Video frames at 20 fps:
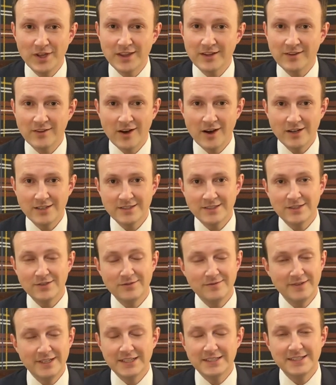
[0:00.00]
the lawsuit.
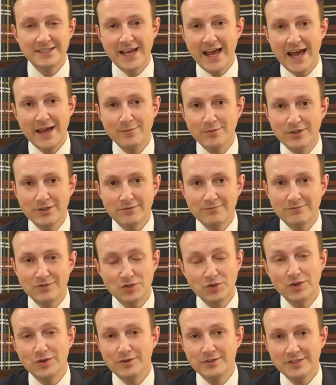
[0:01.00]
It's sad but
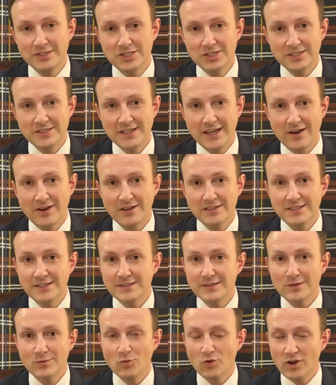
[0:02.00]
true. It's just how our
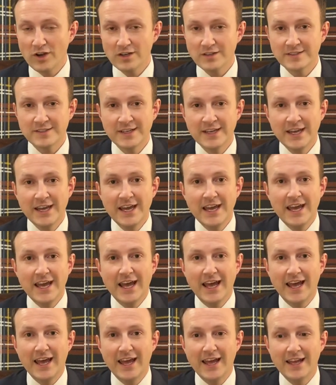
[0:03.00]
system works,
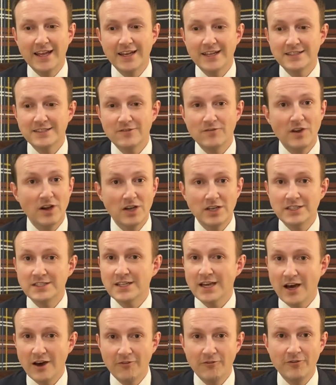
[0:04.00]
and it's a very
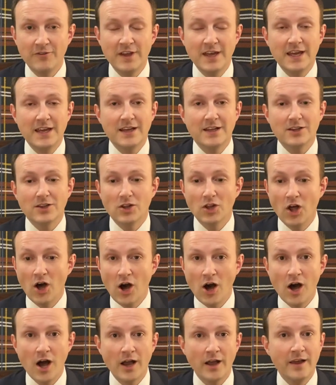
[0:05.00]
tough,
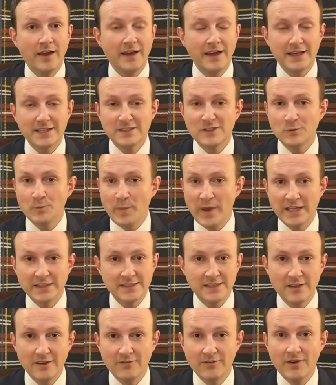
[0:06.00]
long,
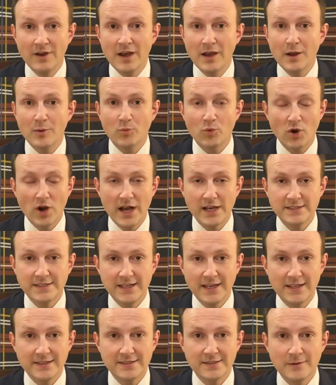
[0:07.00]
expensive
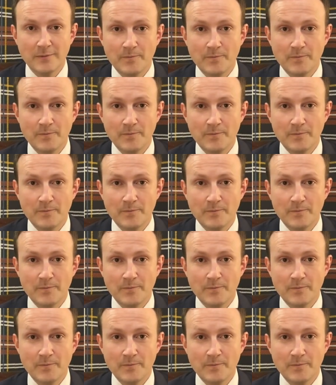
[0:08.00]
process.